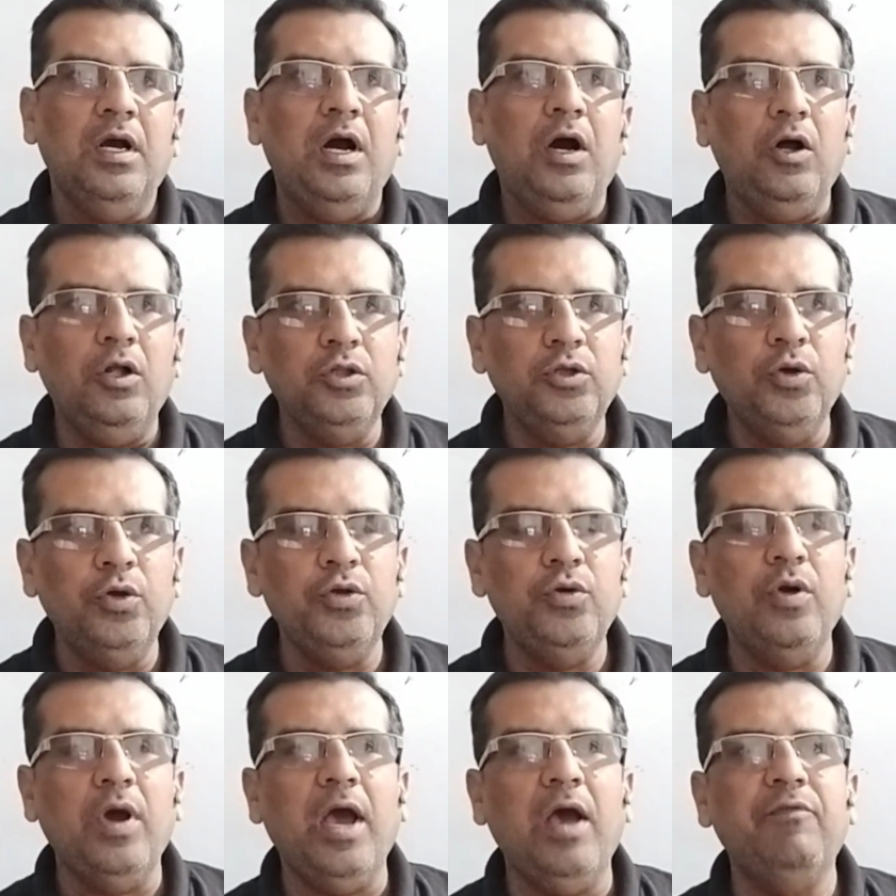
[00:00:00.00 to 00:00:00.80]
Although
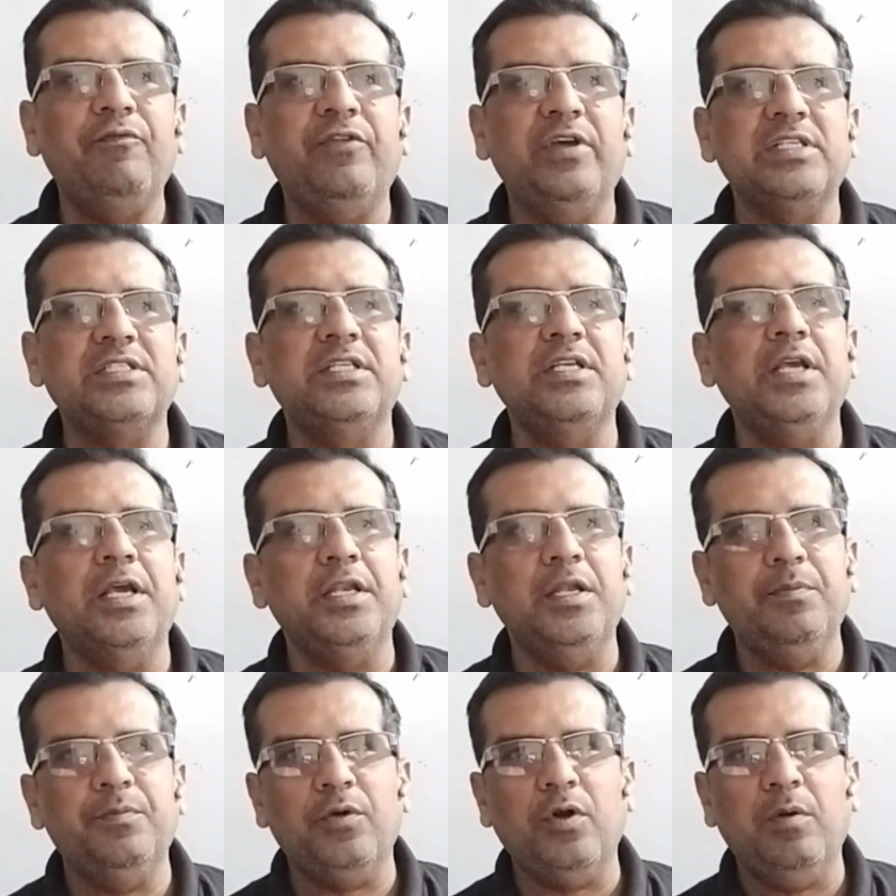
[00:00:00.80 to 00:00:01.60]
you have facing
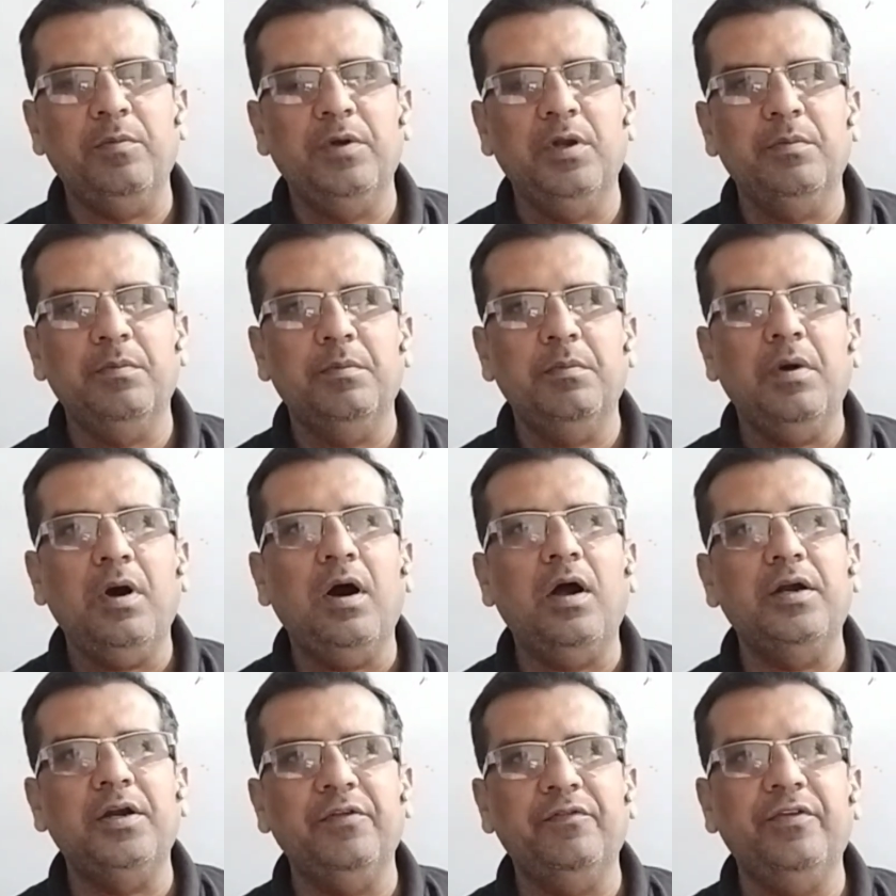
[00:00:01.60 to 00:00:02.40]
any problem
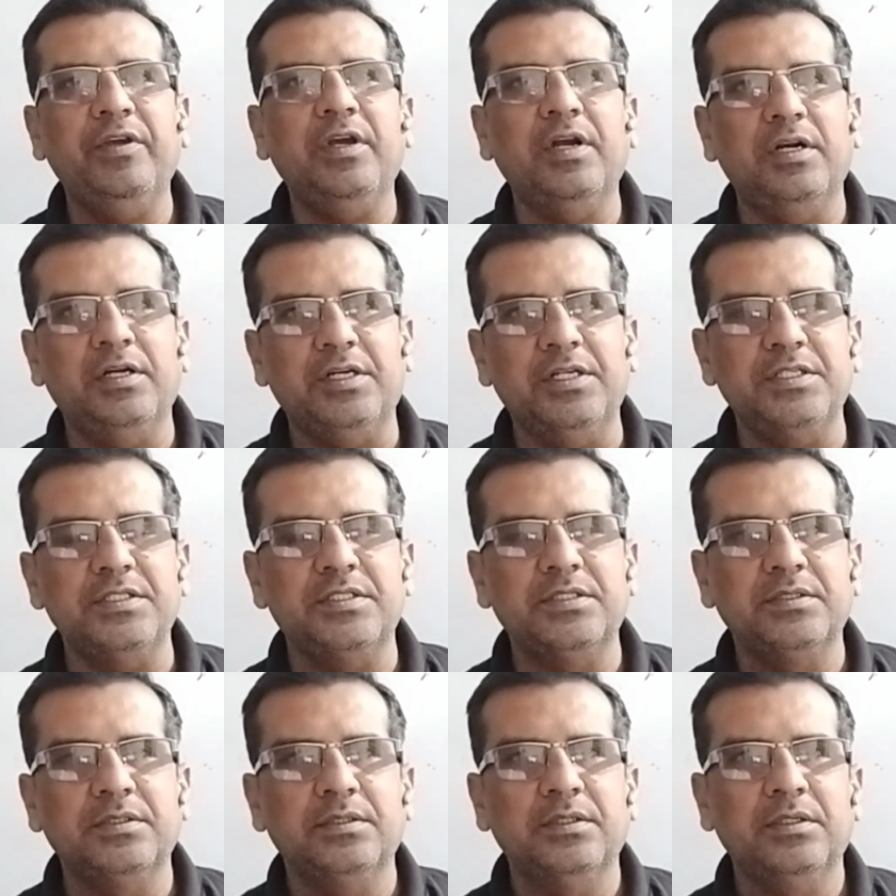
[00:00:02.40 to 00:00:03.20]
or
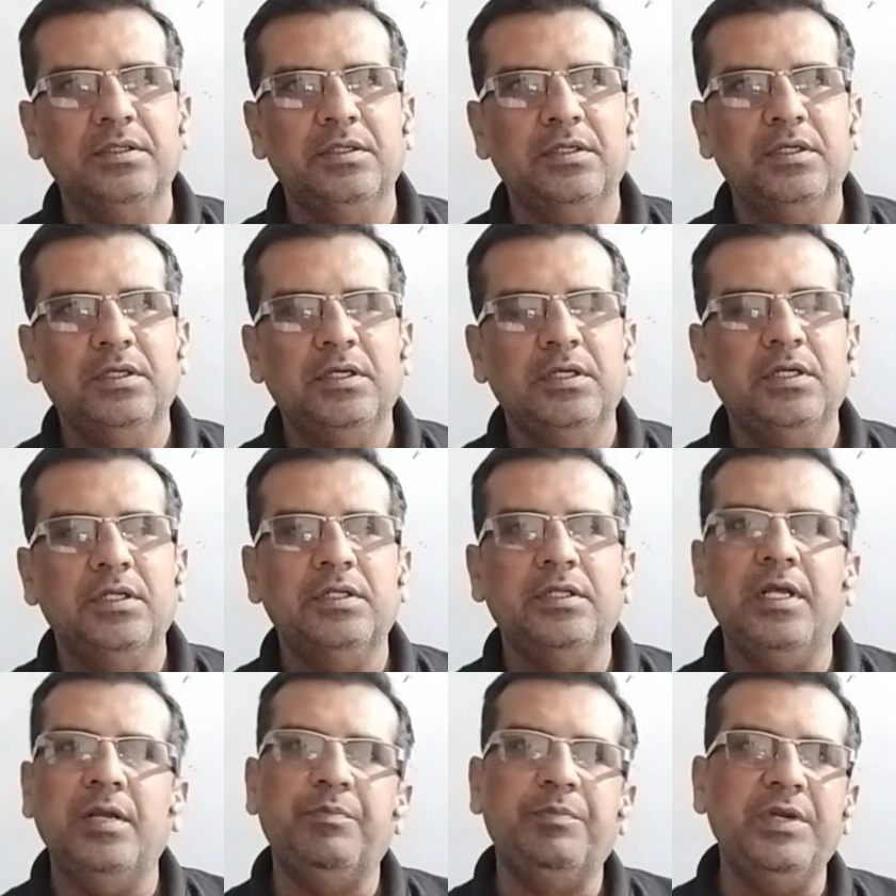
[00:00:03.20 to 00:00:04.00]
difficulties,
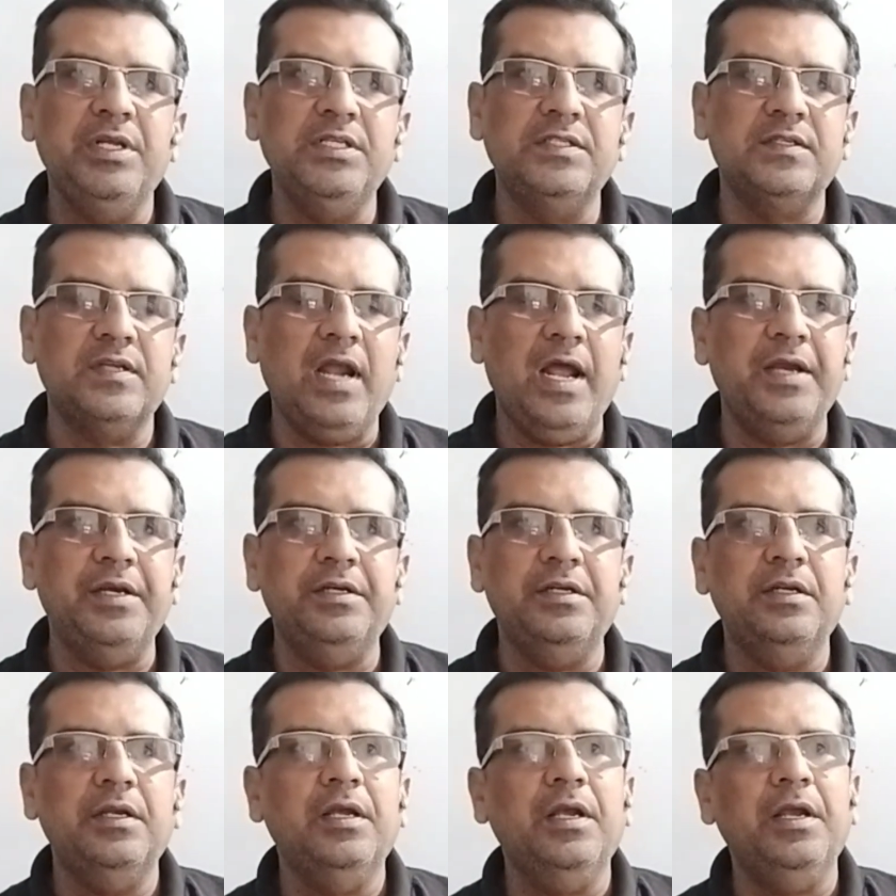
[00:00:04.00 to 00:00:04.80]
then please
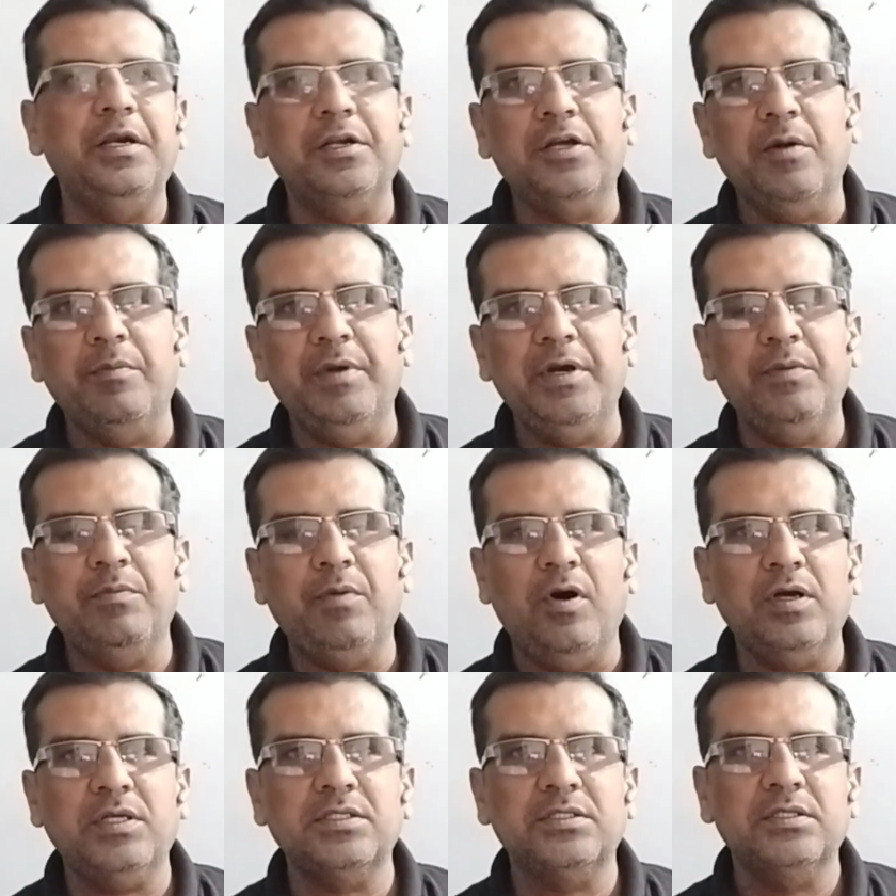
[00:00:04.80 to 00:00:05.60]
write in comment
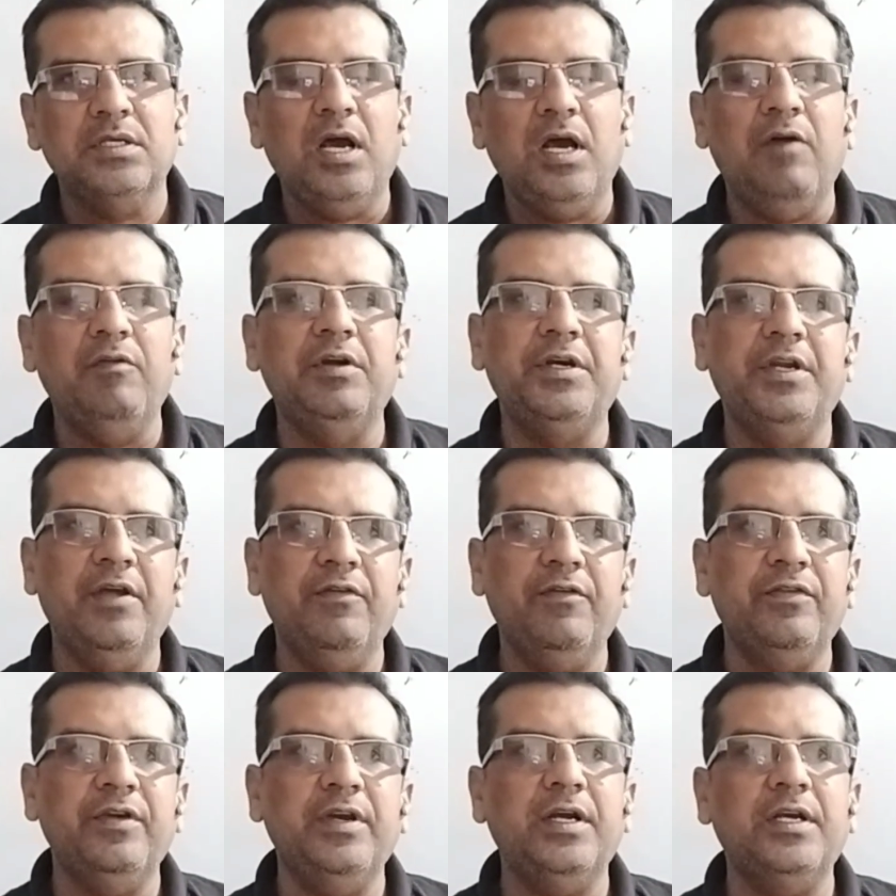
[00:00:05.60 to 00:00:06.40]
box. I will
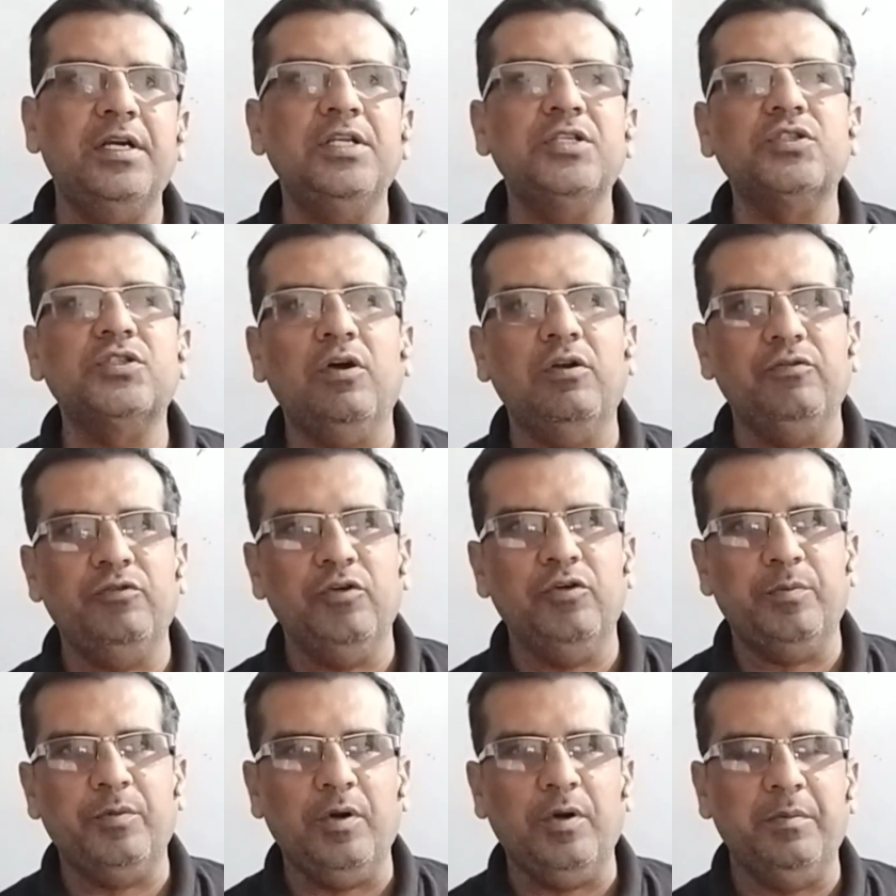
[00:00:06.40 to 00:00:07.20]
definitely solve
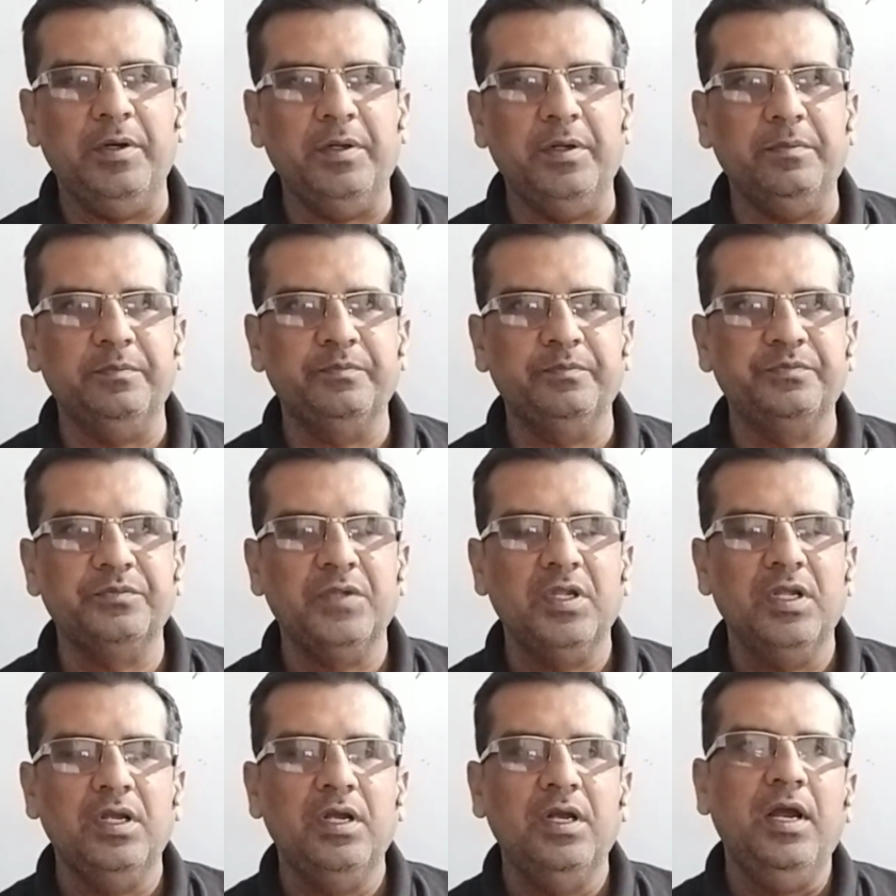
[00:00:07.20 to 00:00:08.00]
your problem.
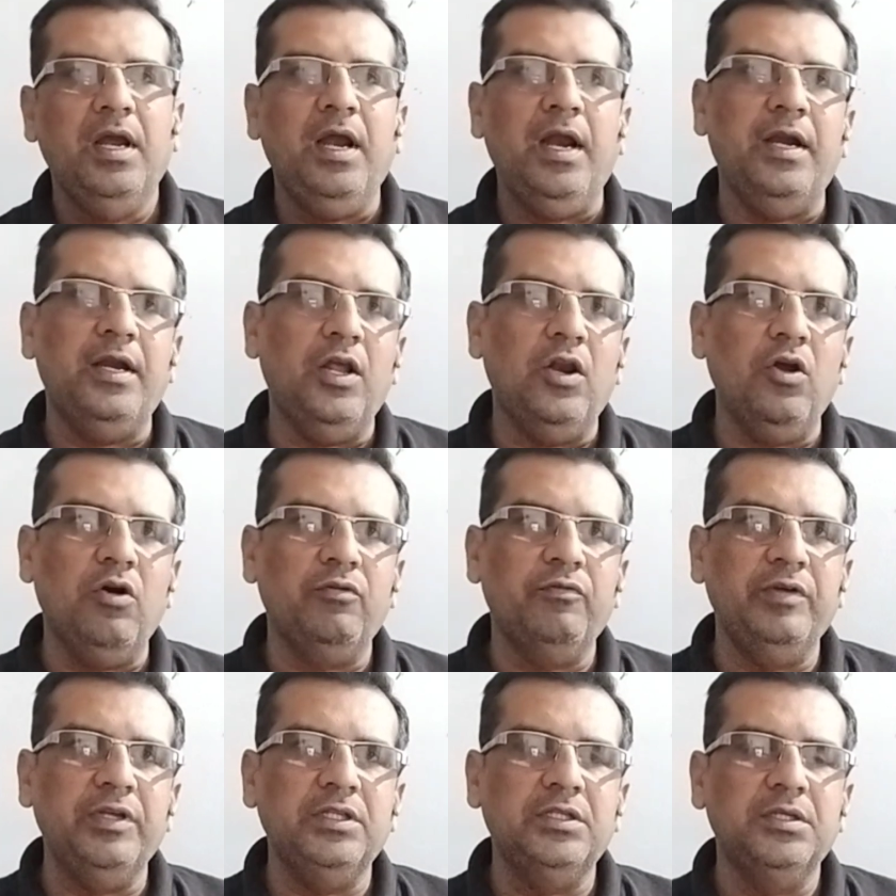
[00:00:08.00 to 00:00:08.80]
And
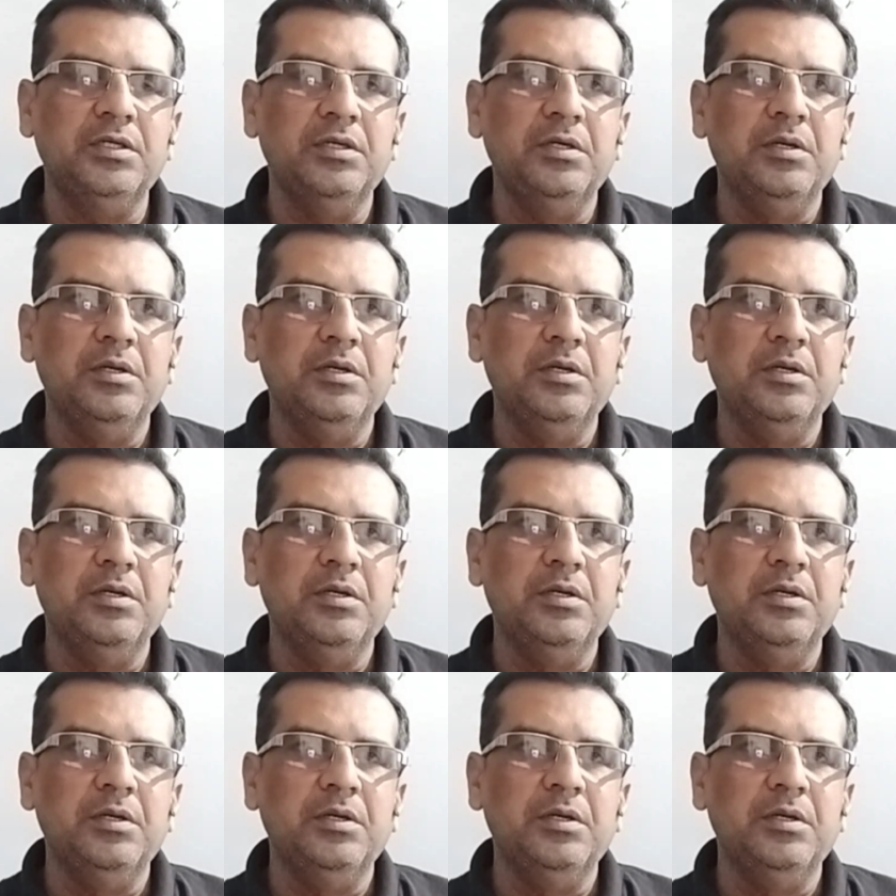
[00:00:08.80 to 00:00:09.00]
along with,